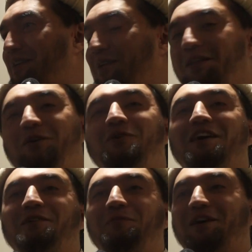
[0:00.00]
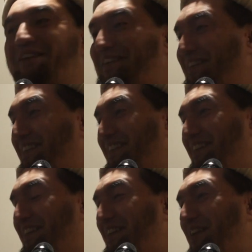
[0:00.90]
Allahu Akbar.
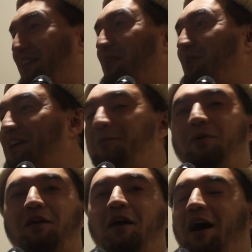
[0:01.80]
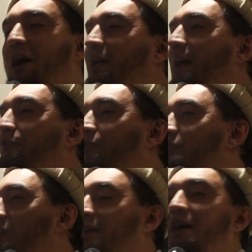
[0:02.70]
Allahu Akbar. Our
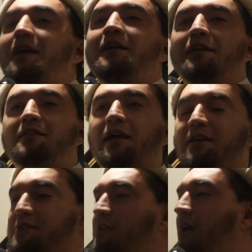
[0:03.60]
efforts are not going to take us